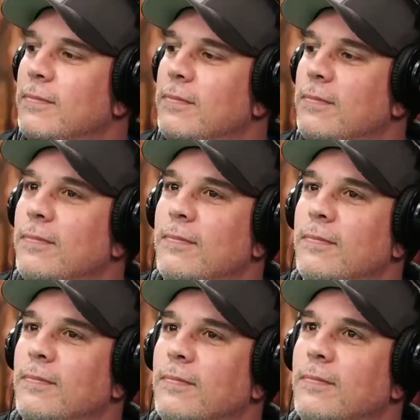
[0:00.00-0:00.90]
lightsaber
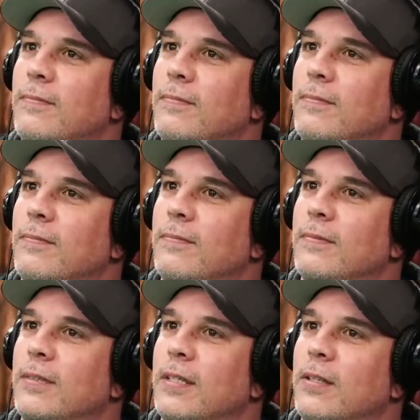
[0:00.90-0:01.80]
say power on.
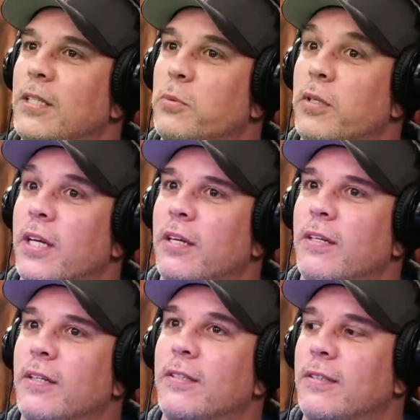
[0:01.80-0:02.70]
Yeah, this one did.
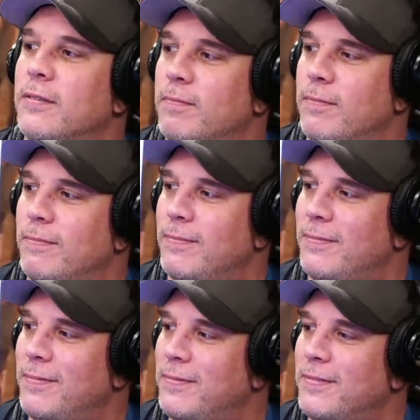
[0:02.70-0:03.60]
Ooh,
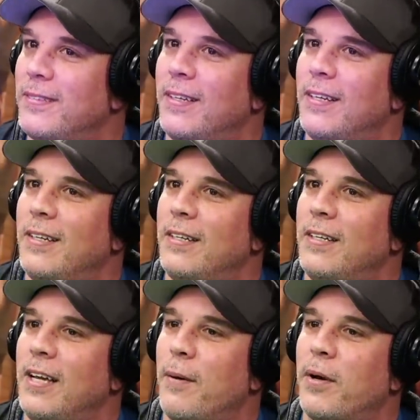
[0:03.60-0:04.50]
it changes
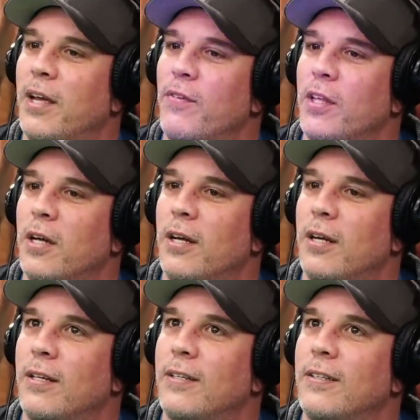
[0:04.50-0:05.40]
colors. Yeah, I'm gonna give you a little.
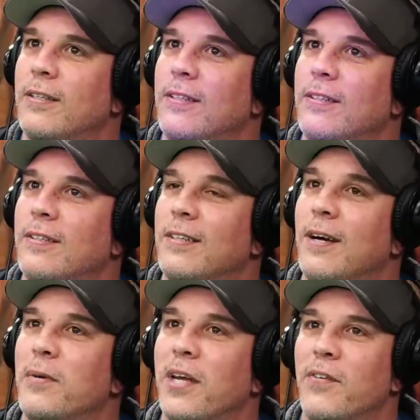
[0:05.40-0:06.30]

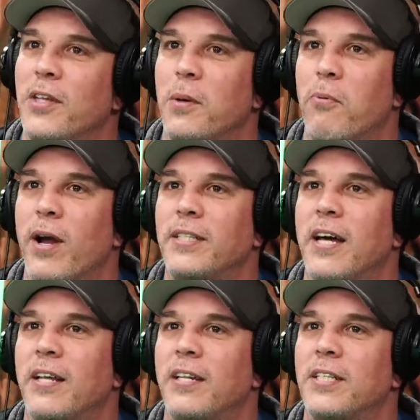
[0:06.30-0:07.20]
I'm gonna give you a little
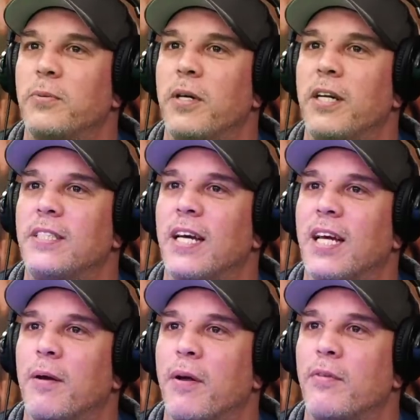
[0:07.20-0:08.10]
breakdown on this one in a
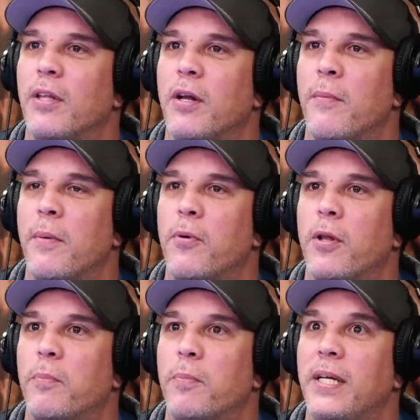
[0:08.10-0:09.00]
second. I'll go a little. I'm gonna put a
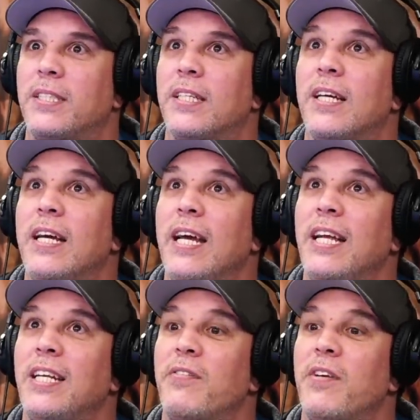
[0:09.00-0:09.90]
little piece
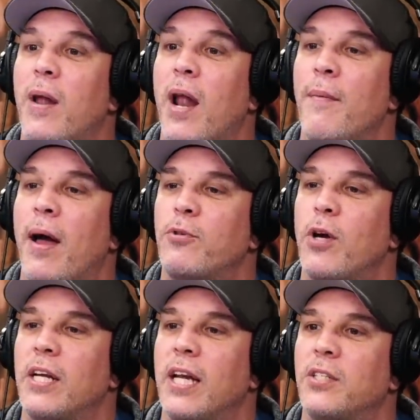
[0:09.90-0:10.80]
into the video, but I'm I'm
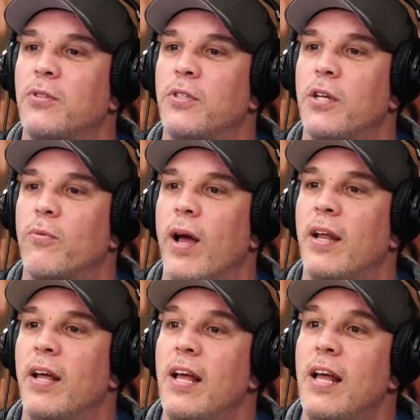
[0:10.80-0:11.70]
trying to get it to the red,
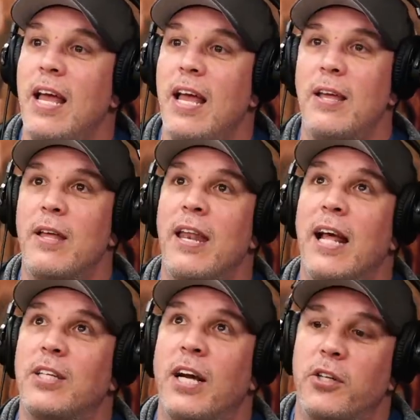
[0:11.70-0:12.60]
and
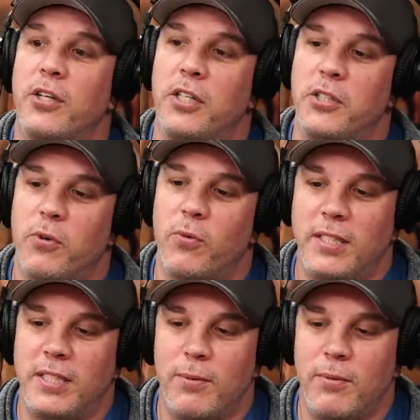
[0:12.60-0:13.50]
that's I turned it into the
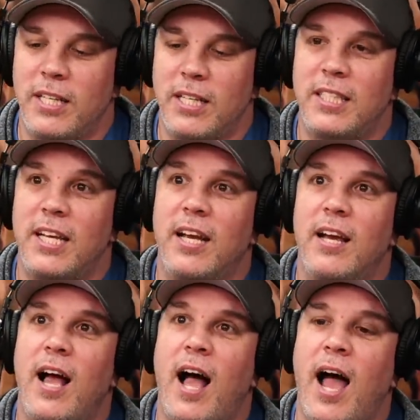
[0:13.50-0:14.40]
red saber. This thing
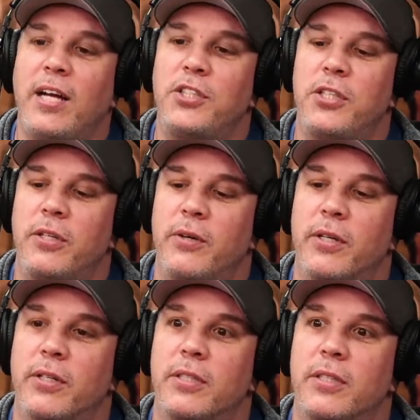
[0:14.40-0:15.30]
I show. There it
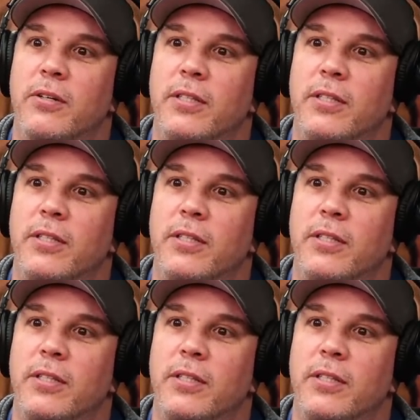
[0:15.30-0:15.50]
goes. Go.